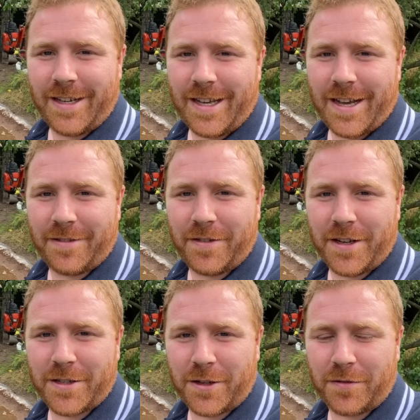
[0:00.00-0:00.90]
yeah,
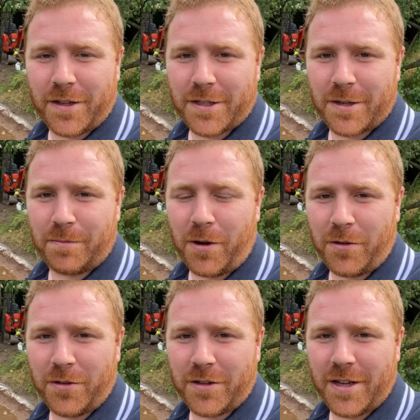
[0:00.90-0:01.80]
finish off this
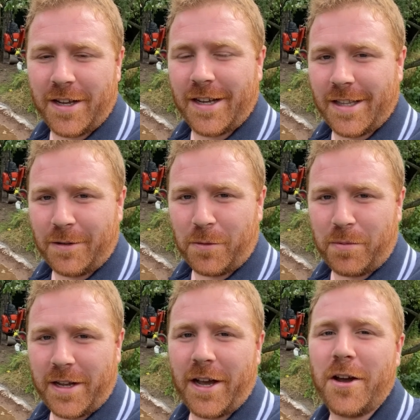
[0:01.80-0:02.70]
pond that will
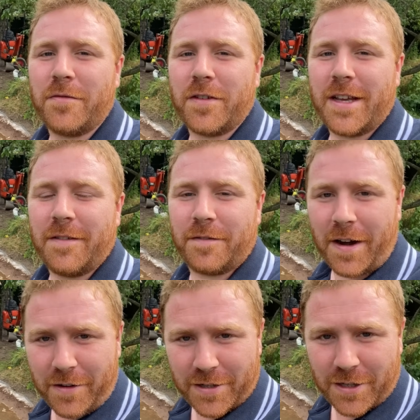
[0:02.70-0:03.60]
be hopefully
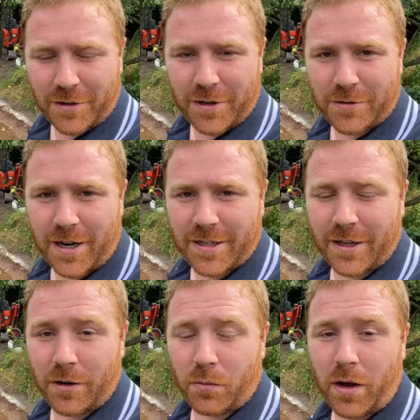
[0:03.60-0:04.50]
very soon
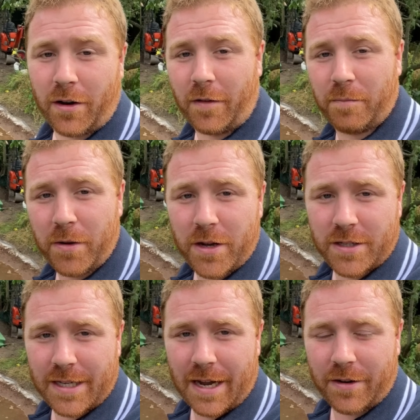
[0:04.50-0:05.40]
attracting a lot of wildlife.
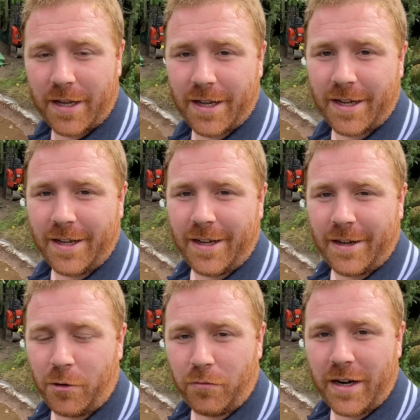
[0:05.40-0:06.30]
Birds down here
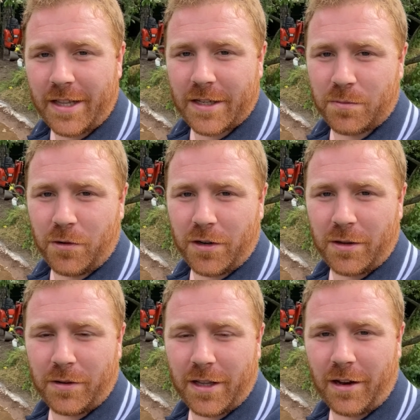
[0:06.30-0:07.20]
already this
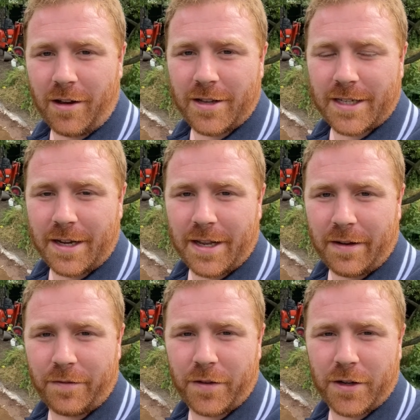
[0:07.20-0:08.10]
morning when the clients came
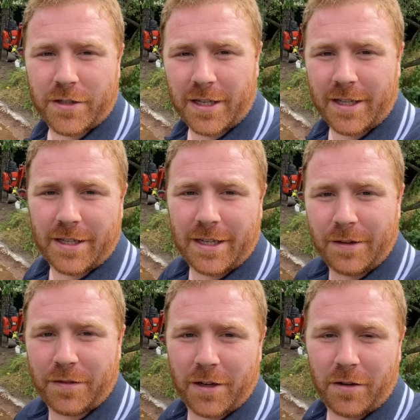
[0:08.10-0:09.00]
down first thing, they
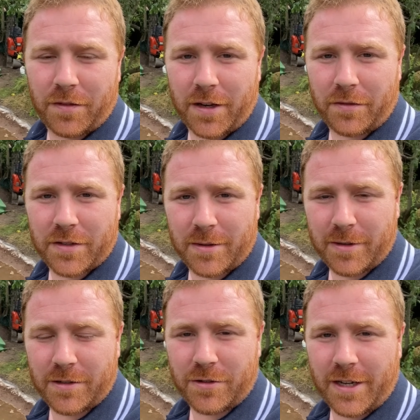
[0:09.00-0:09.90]
lifted off. They'd obviously
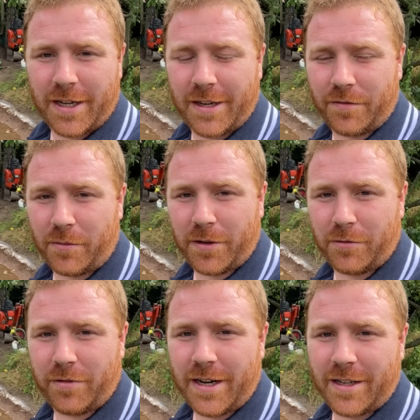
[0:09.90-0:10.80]
been drinking from it
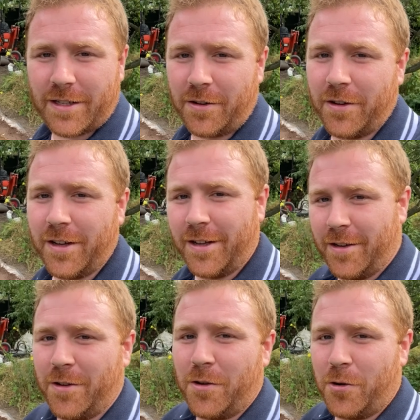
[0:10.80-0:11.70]
already. So
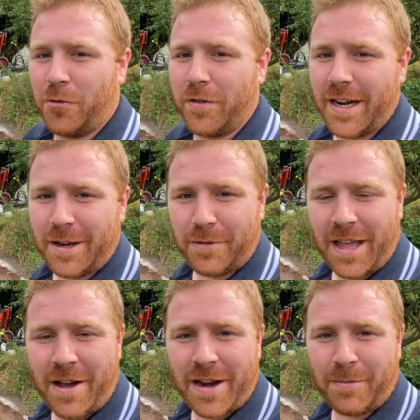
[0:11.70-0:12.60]
already
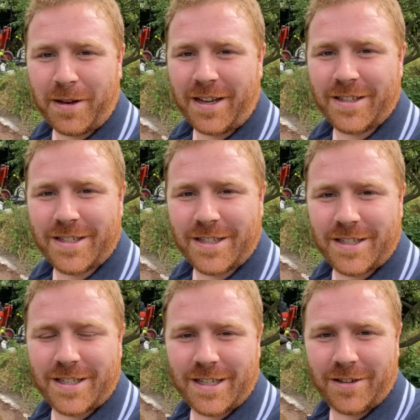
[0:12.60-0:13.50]
without any plants,
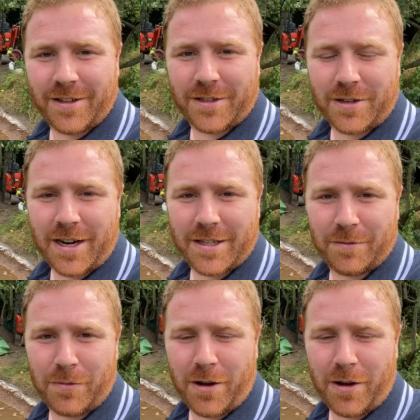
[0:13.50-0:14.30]
still attracting